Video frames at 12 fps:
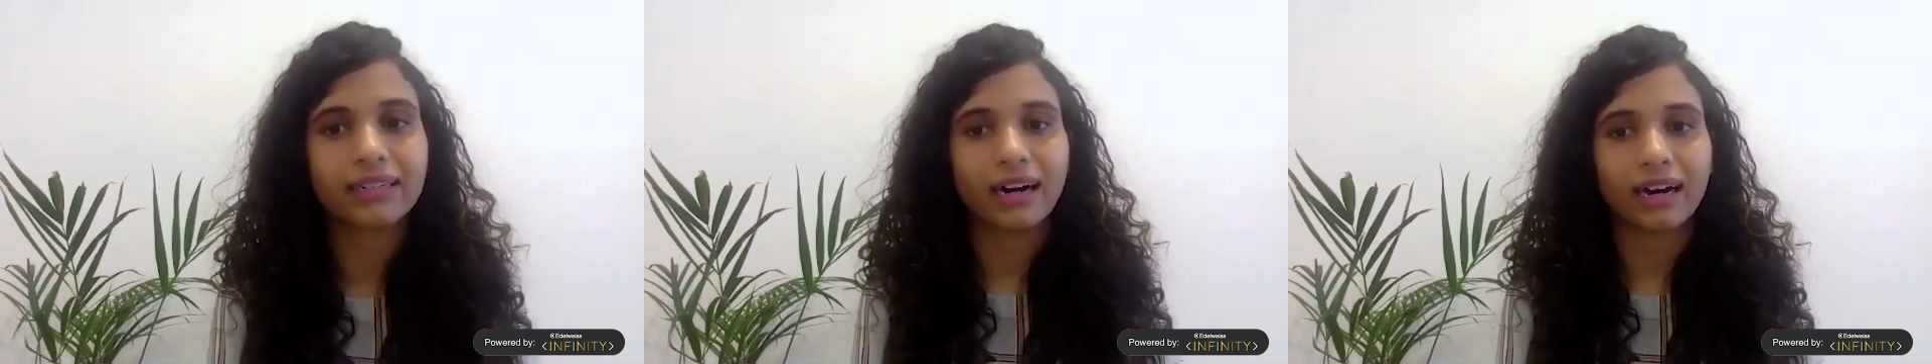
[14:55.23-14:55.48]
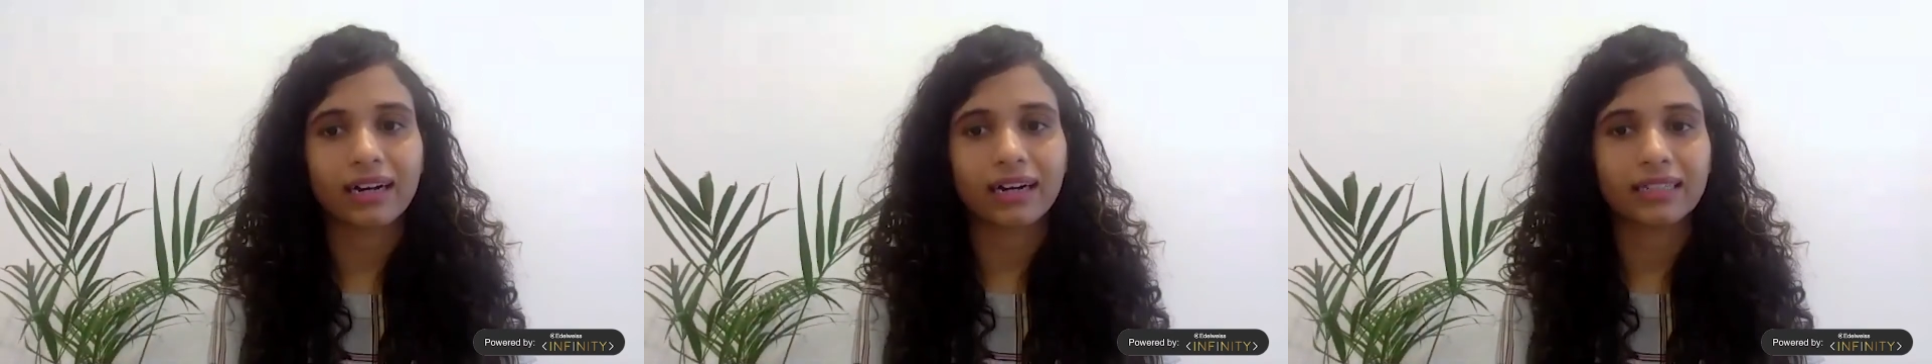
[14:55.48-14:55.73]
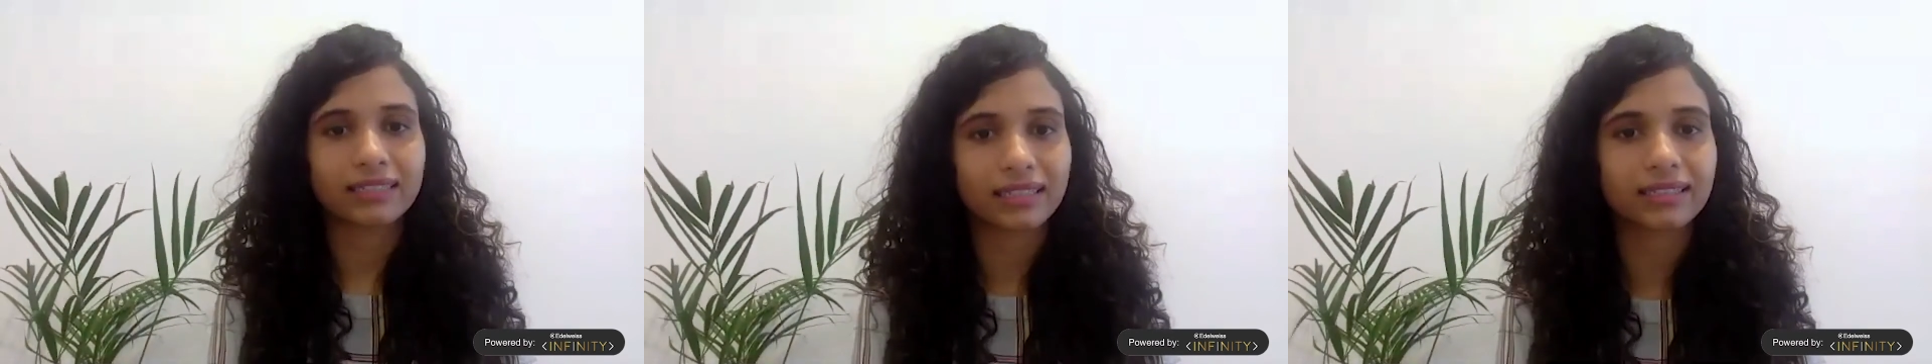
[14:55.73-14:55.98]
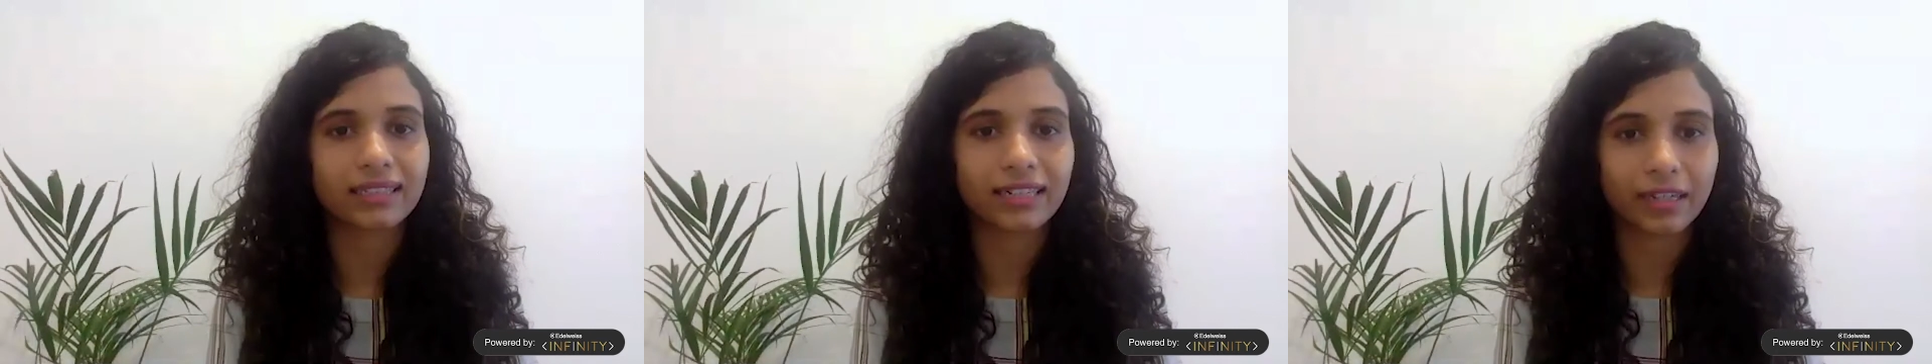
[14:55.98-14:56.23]
a
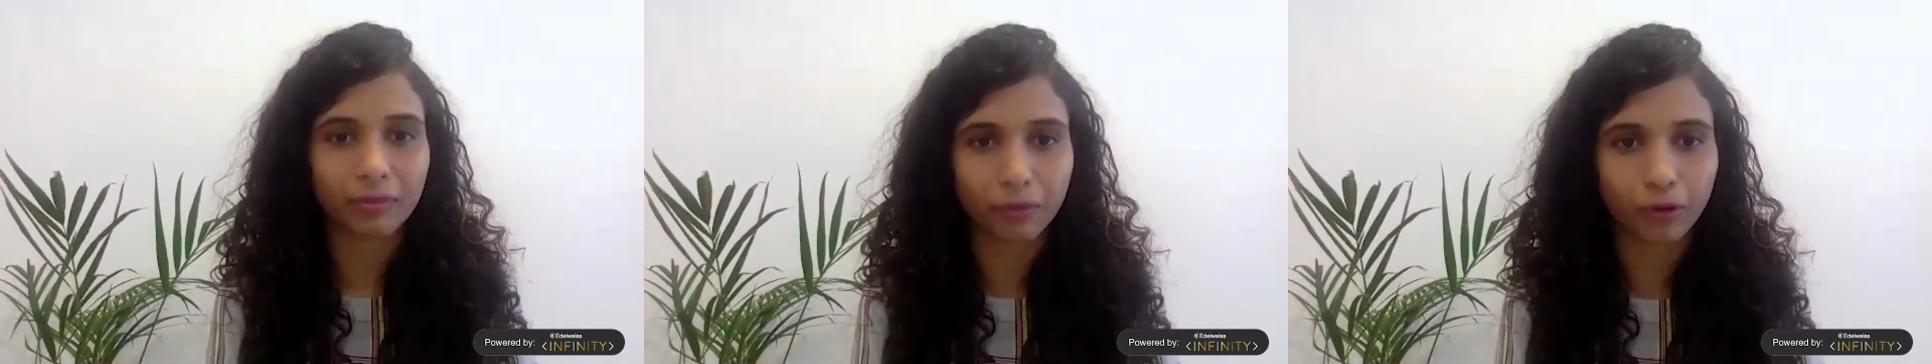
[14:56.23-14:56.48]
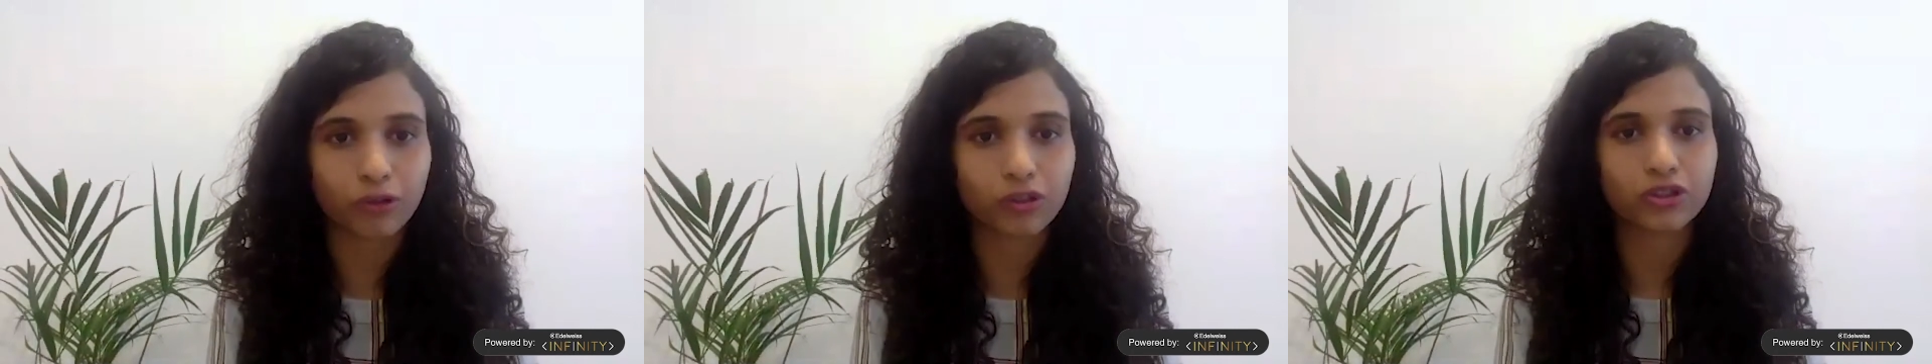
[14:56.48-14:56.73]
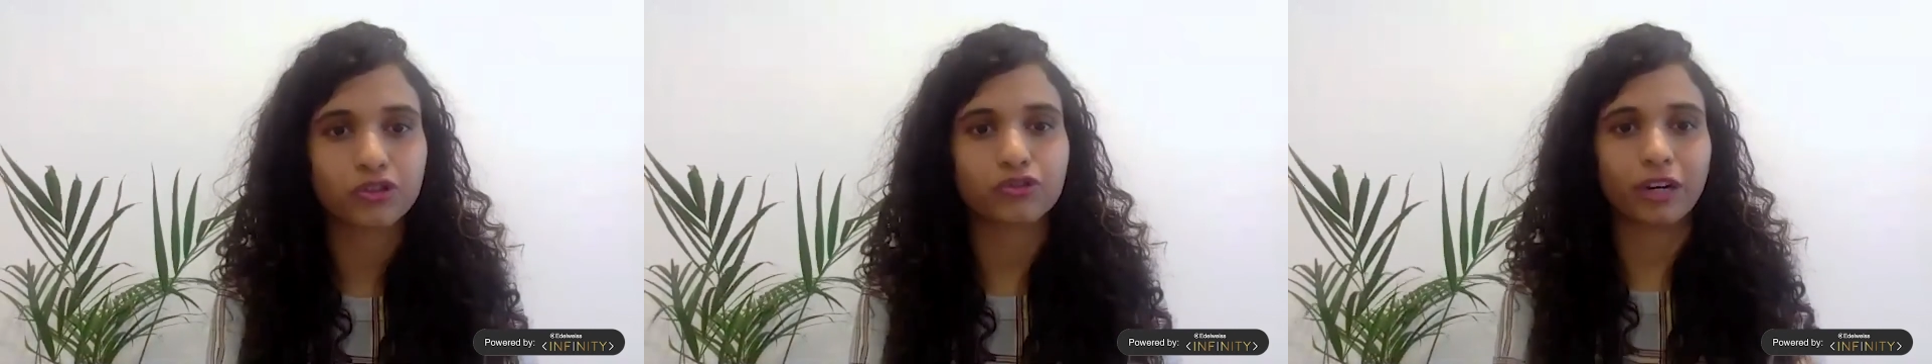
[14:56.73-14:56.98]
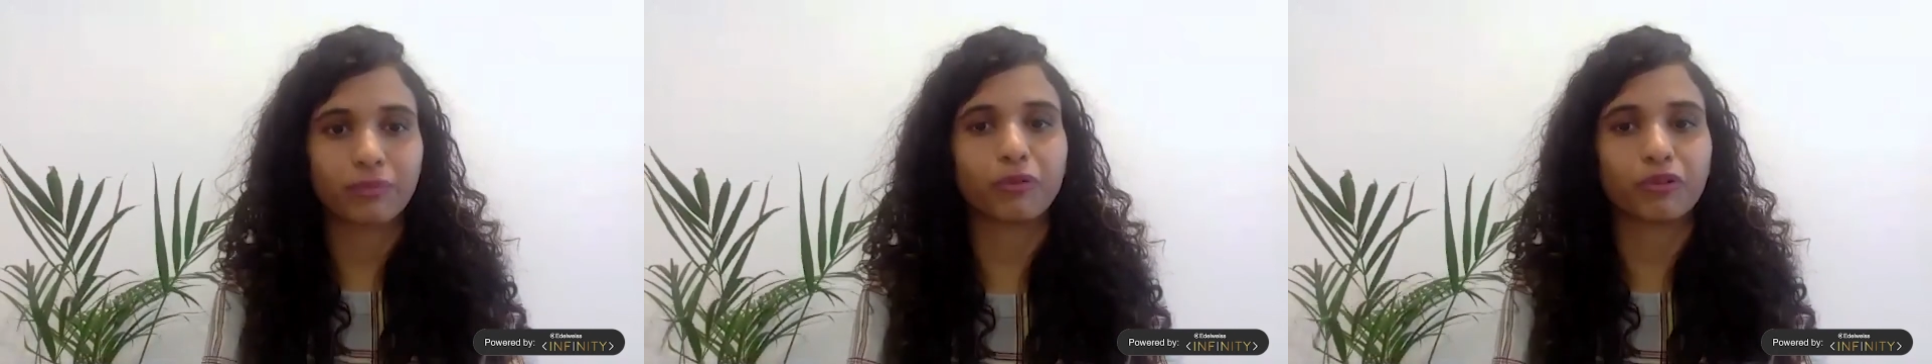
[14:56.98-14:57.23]
consistent approach to
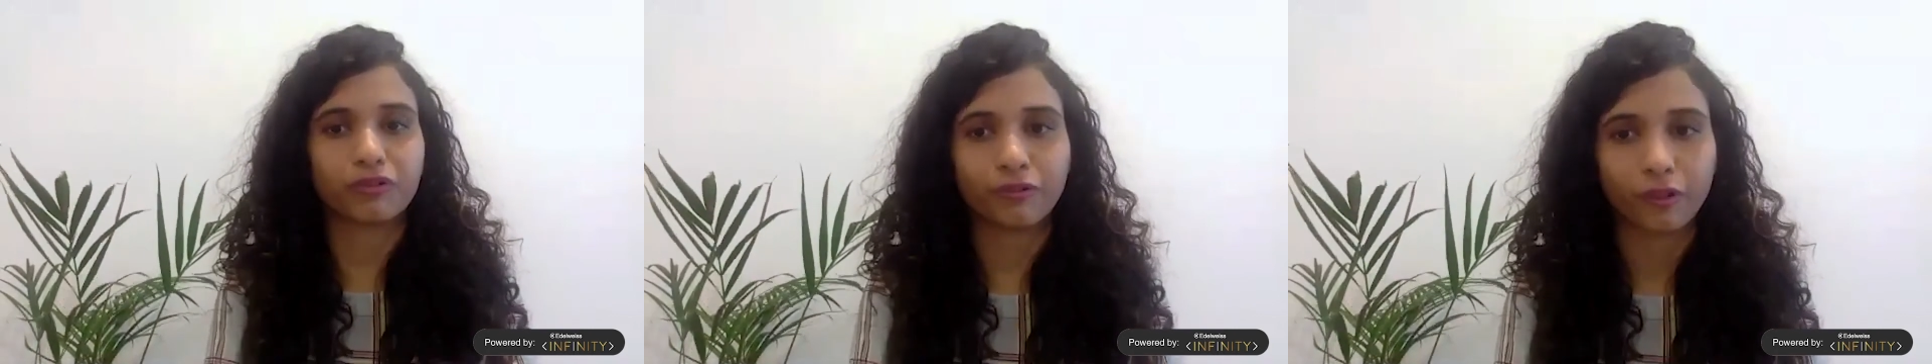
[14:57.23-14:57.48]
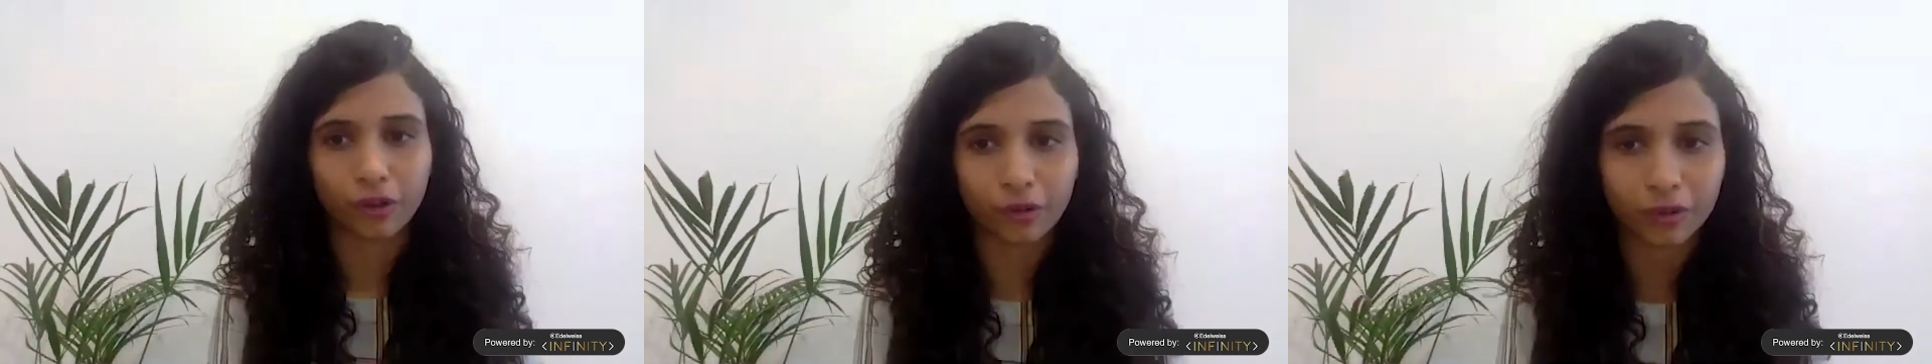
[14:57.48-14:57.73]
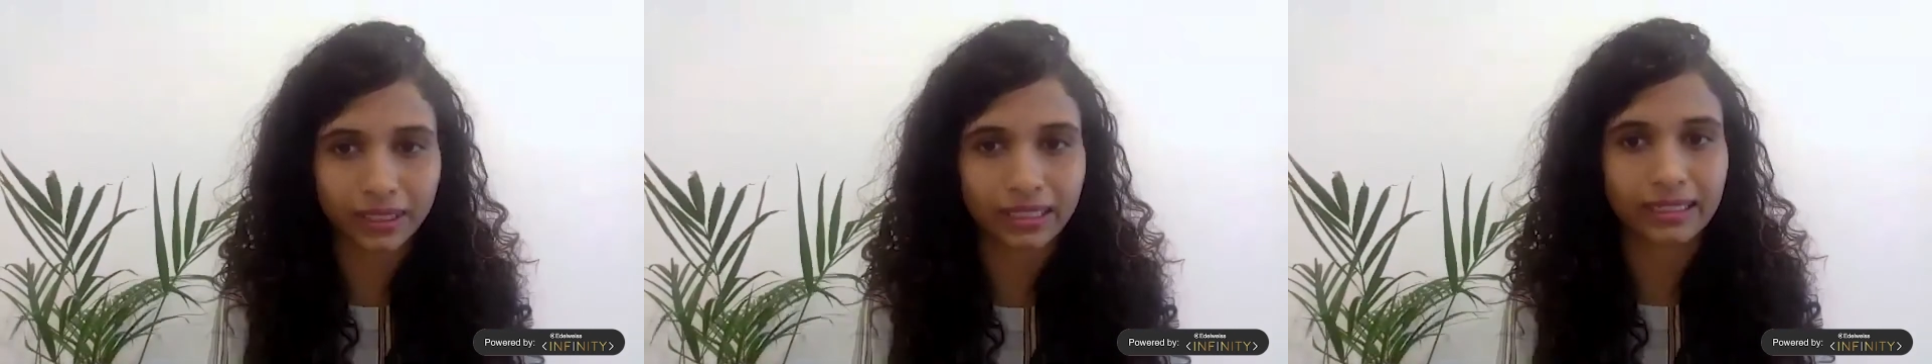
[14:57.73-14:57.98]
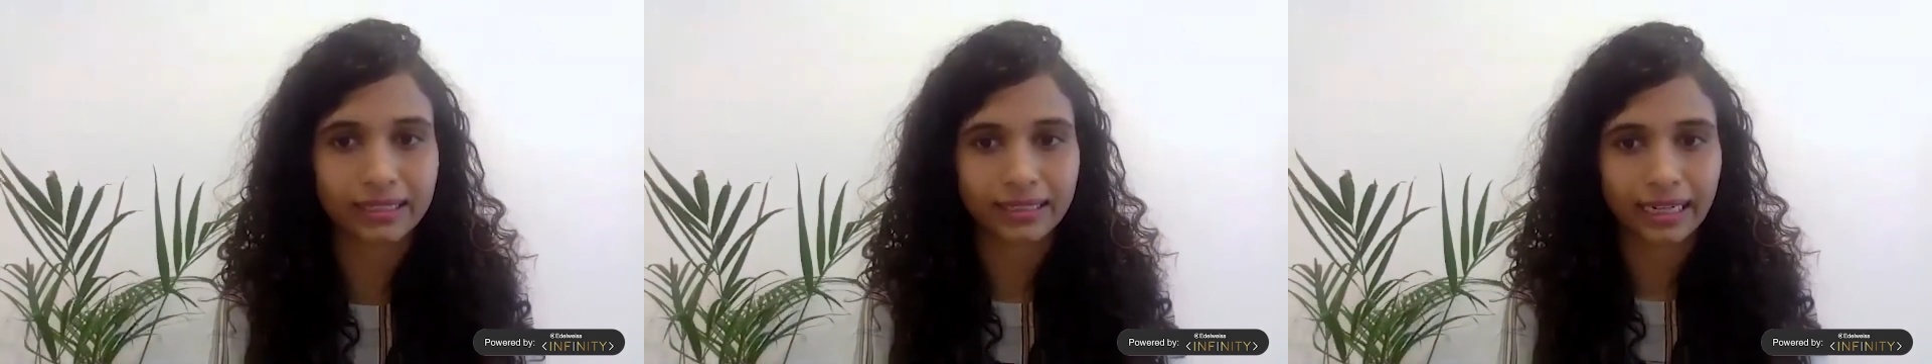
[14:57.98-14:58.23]
our portfolios in
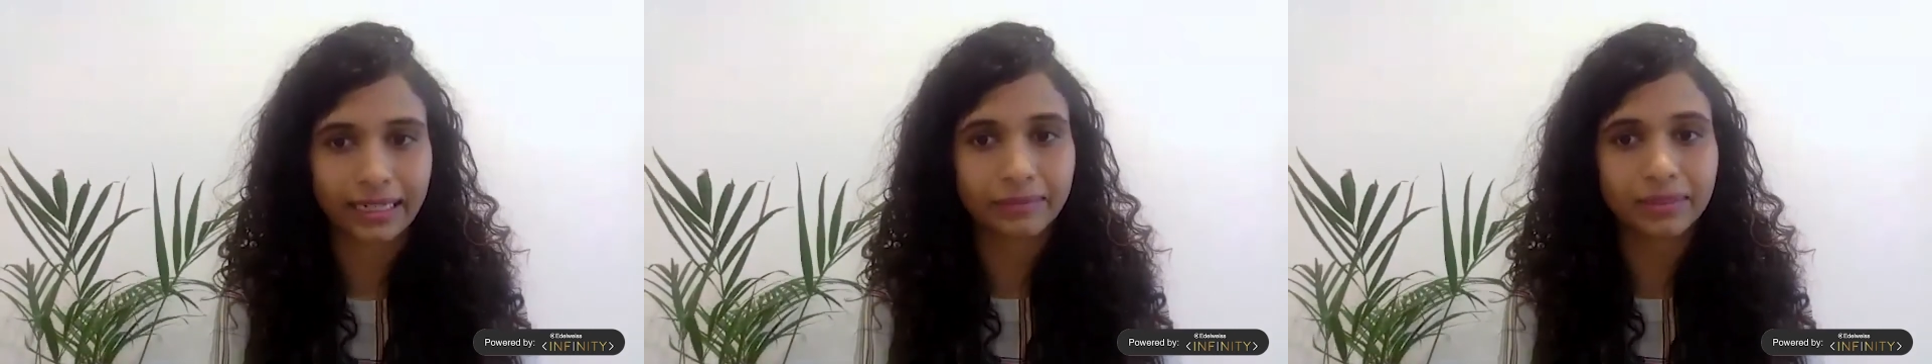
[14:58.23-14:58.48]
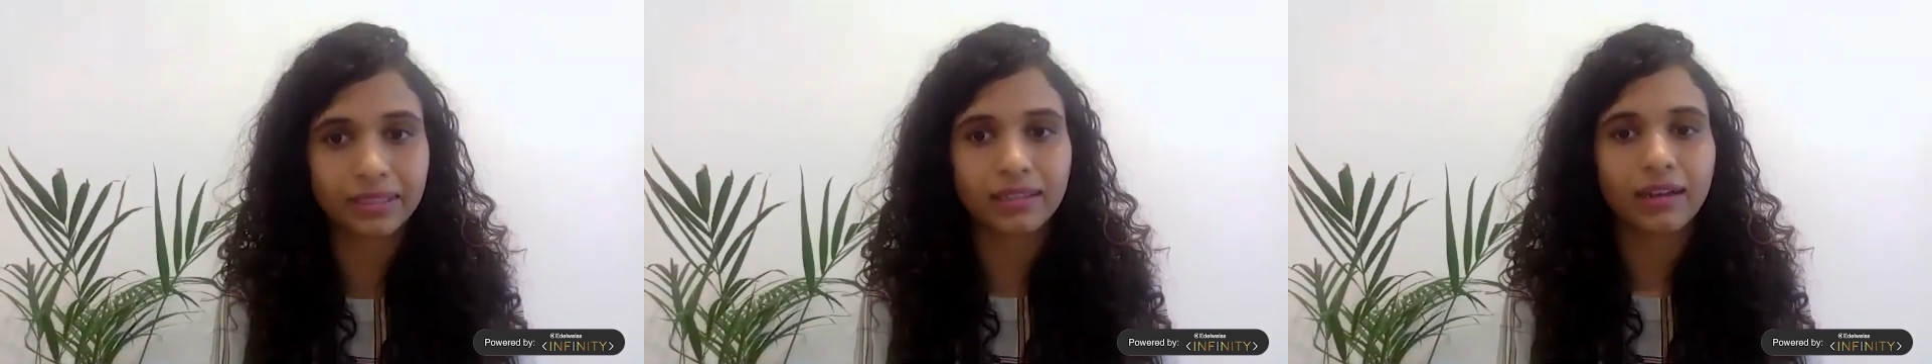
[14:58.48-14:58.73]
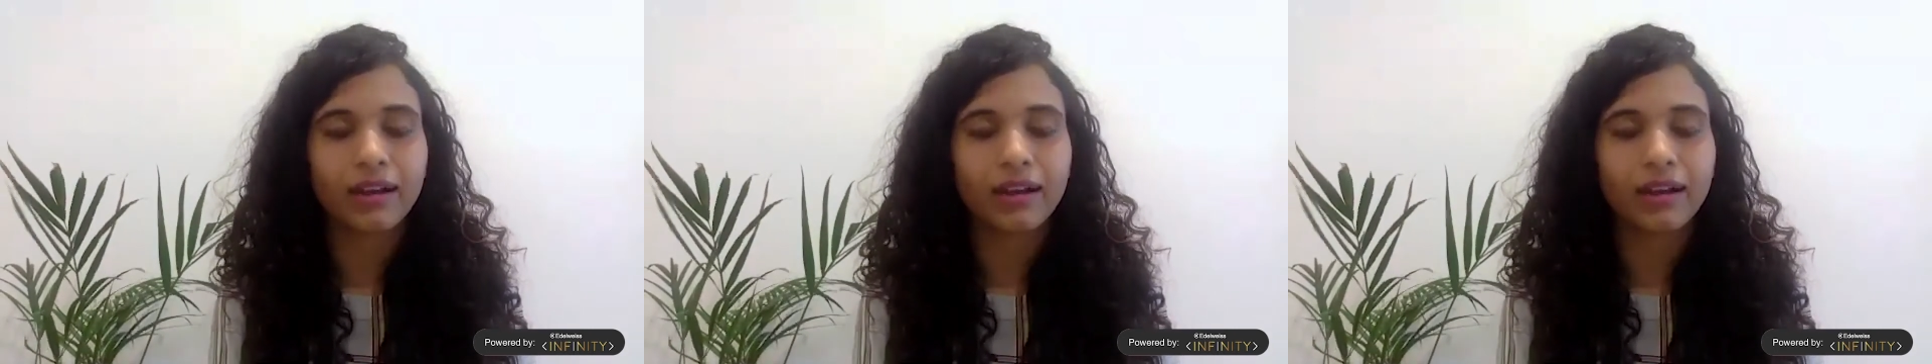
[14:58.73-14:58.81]
these times.